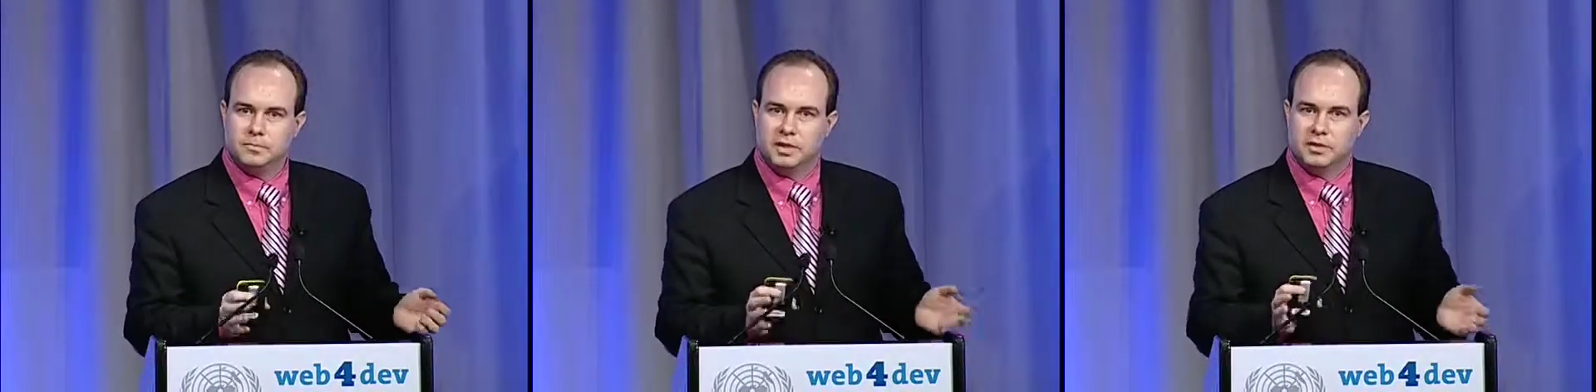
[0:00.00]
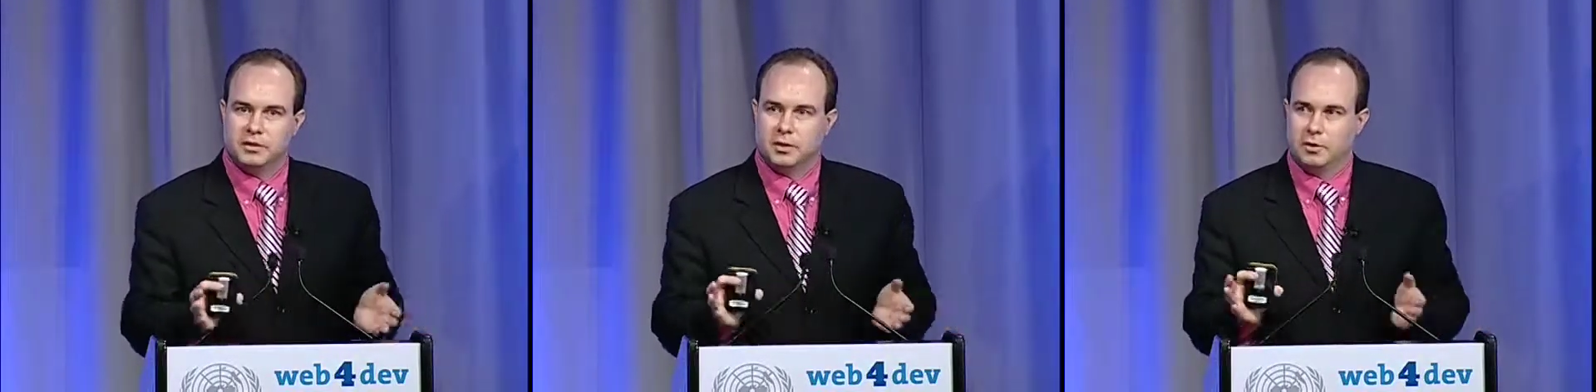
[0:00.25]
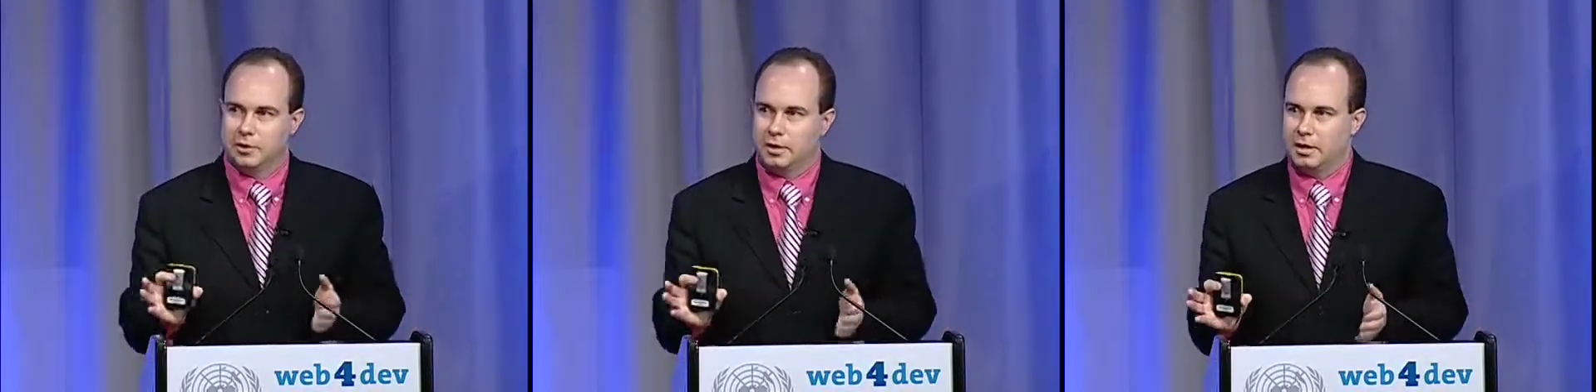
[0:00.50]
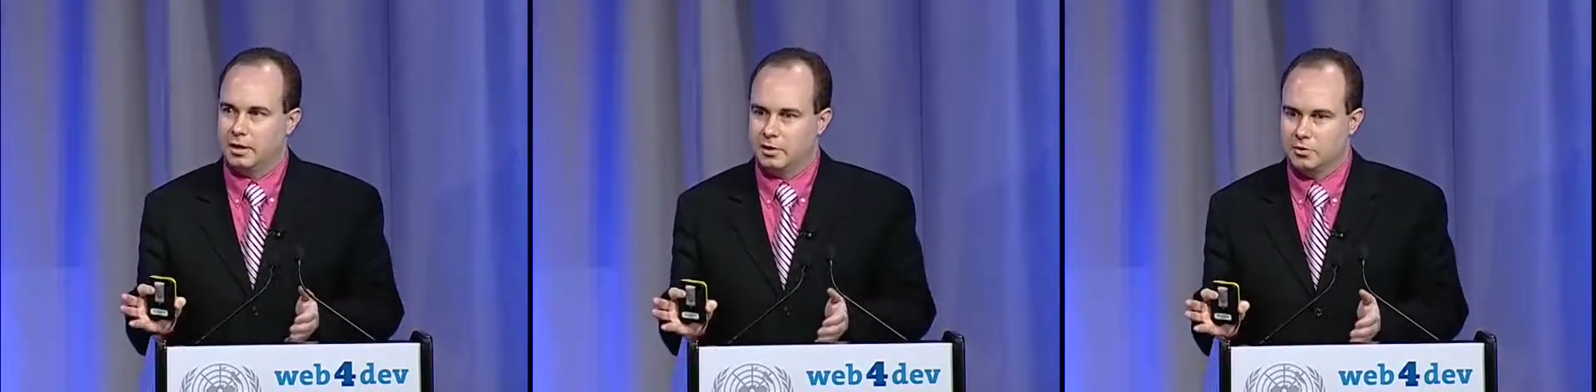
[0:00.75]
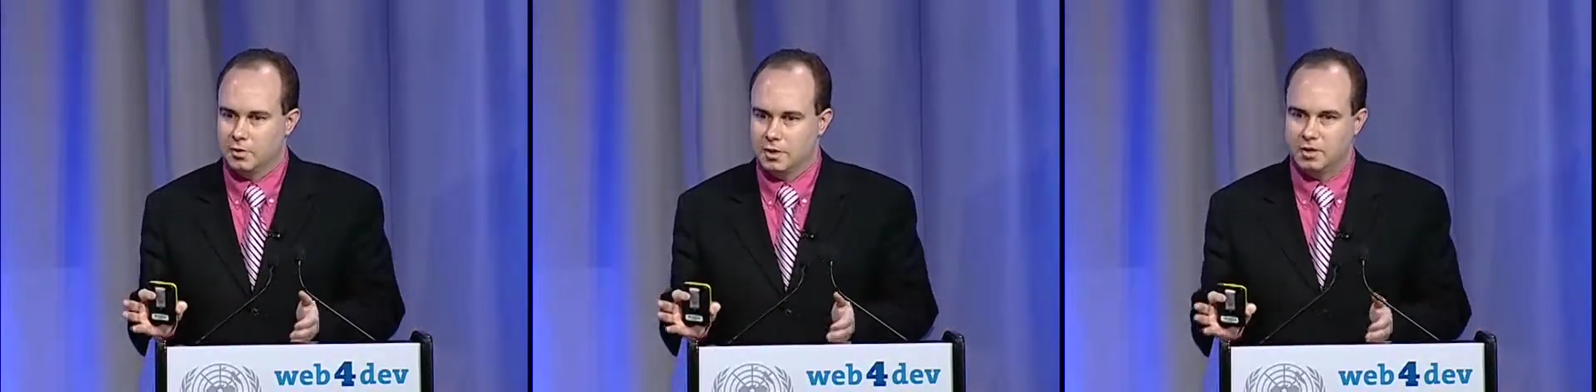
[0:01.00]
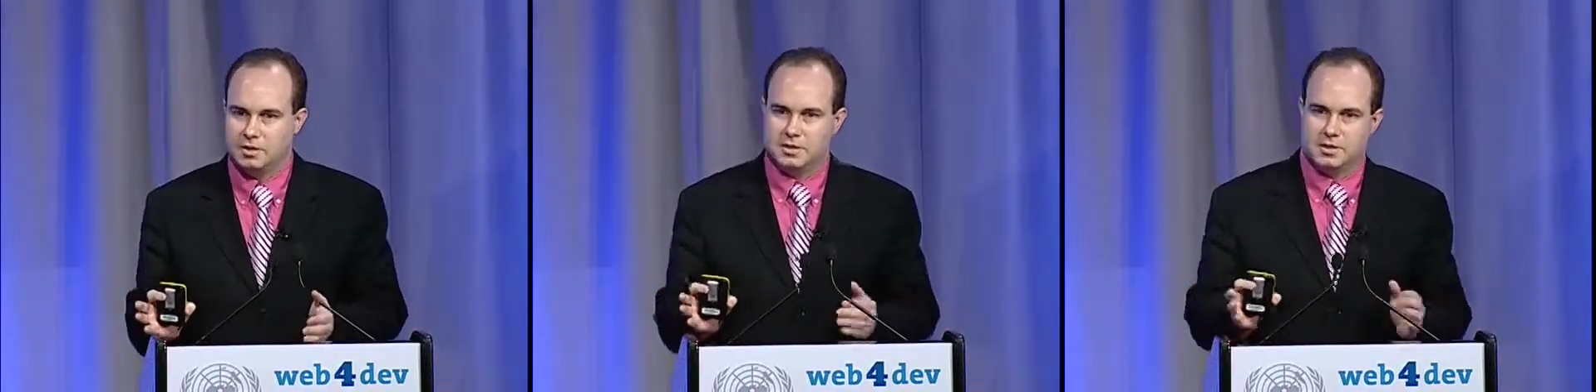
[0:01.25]
things like Hurricane
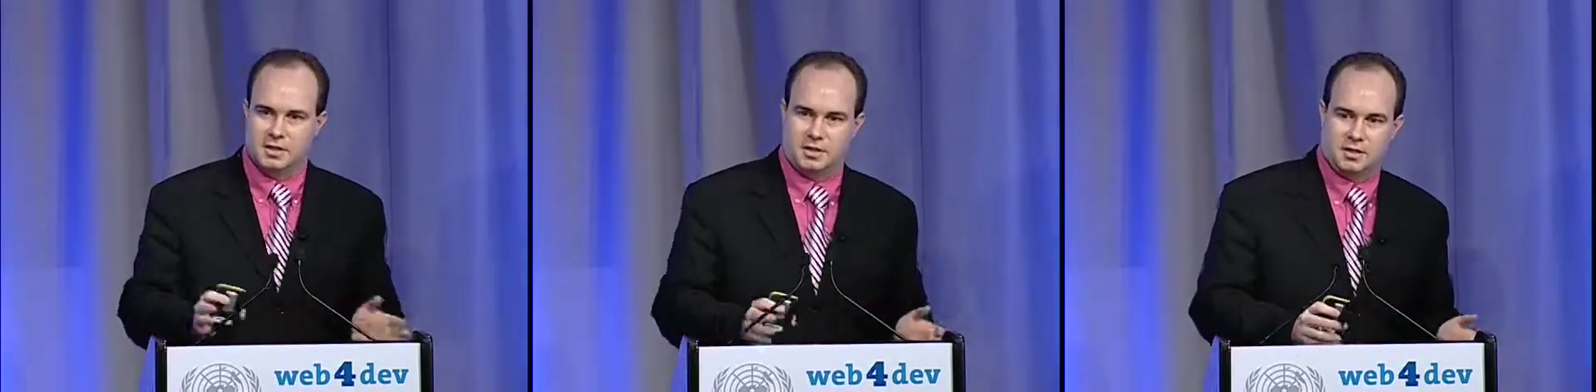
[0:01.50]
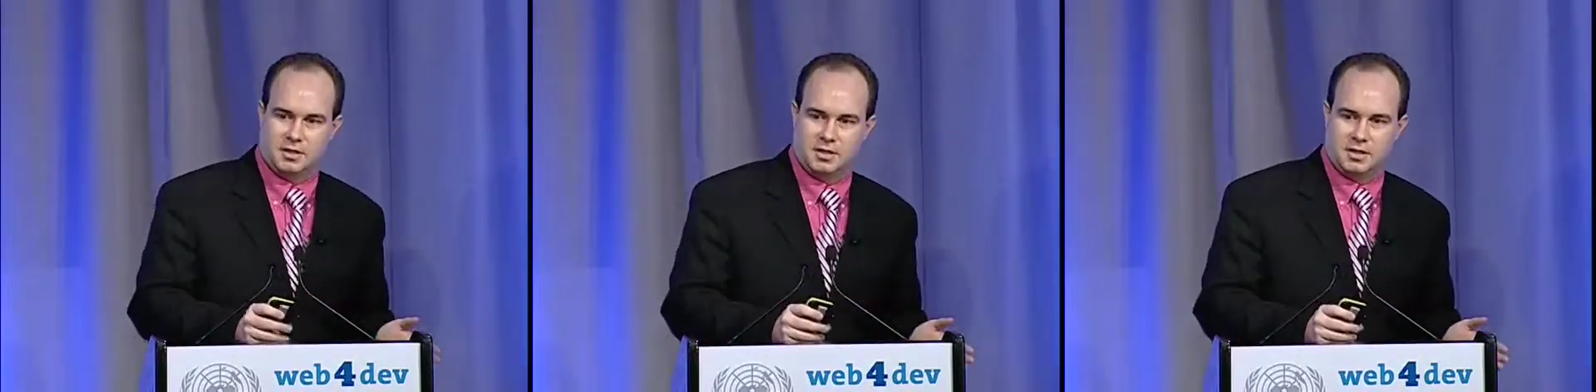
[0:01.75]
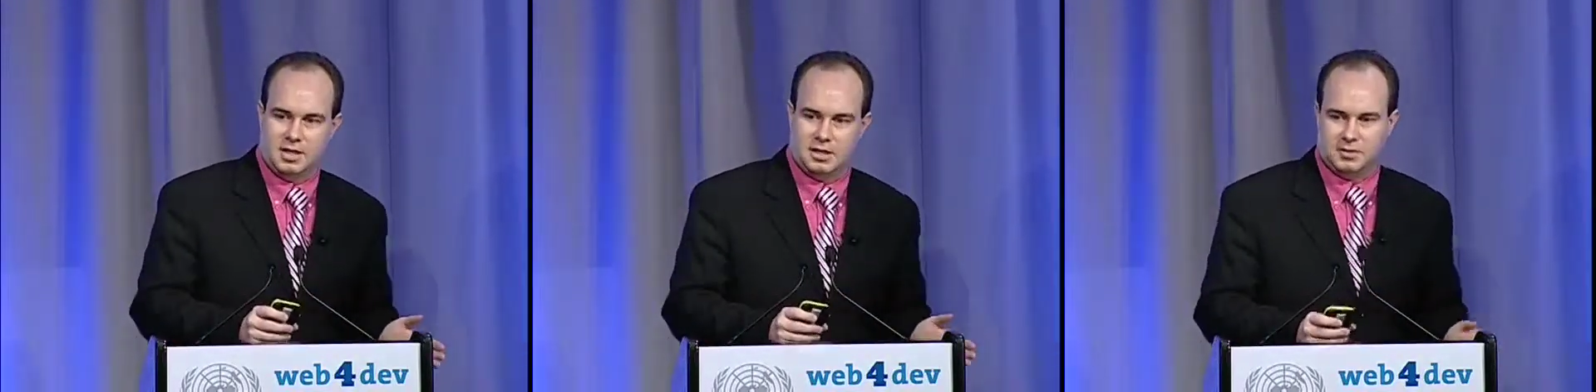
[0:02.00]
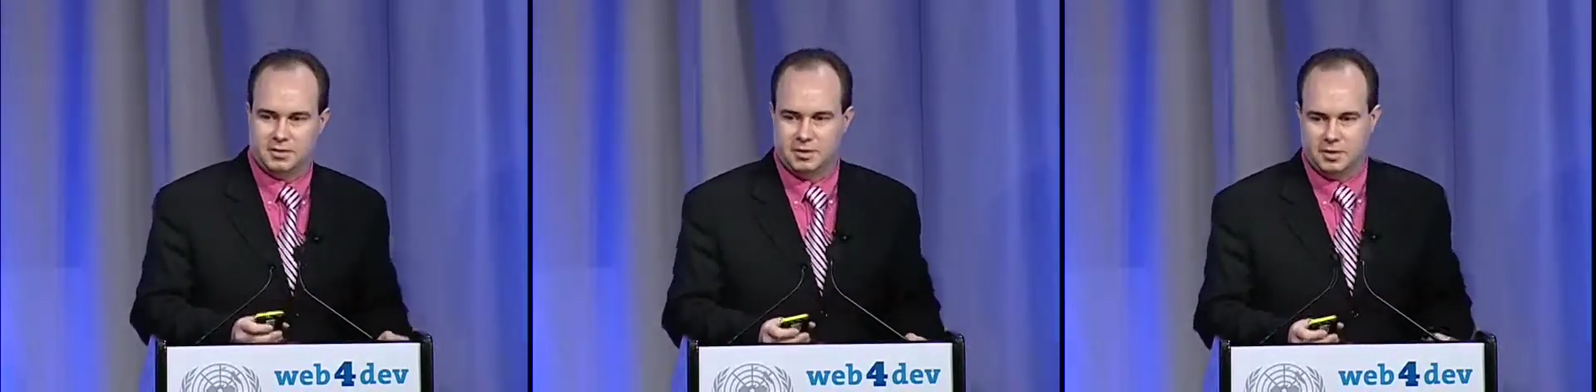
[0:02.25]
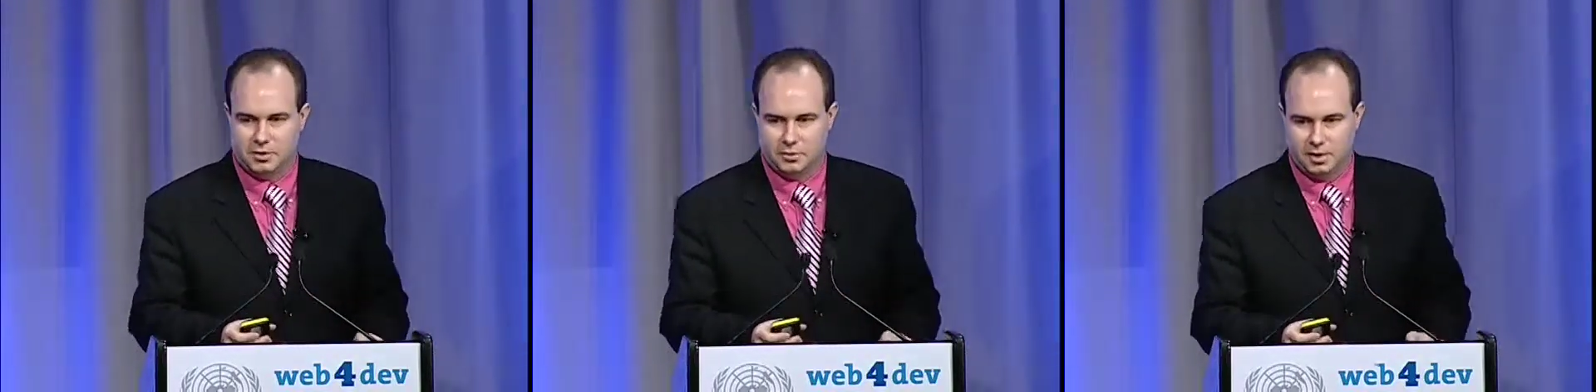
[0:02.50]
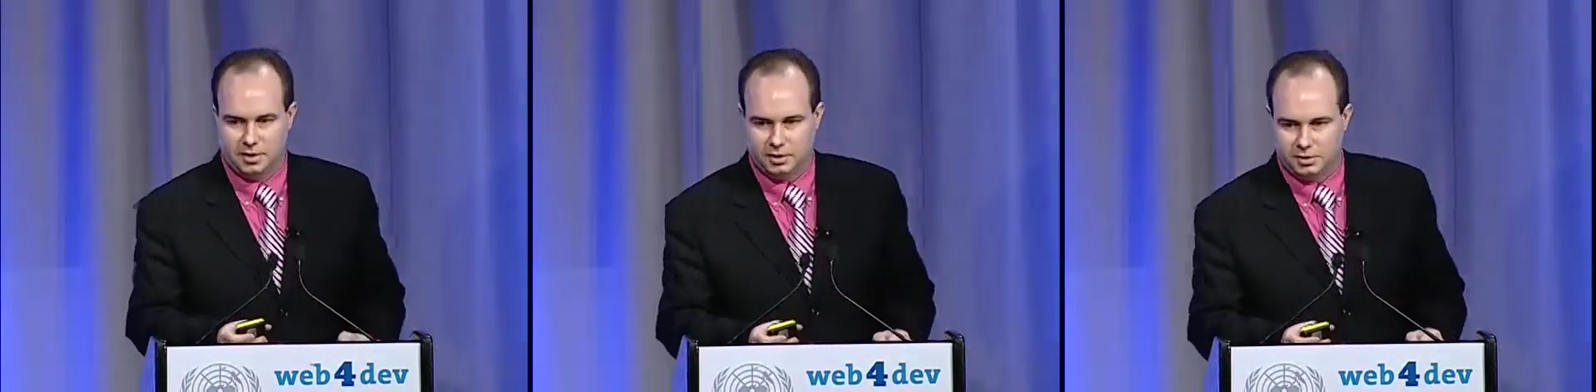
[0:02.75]
Katrina to assess the disaster
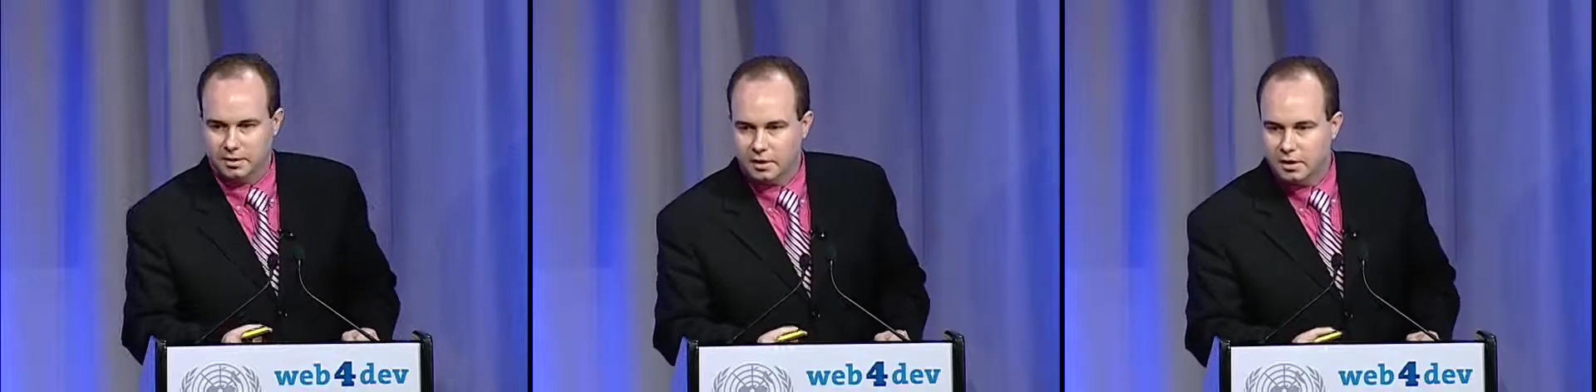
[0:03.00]
situation.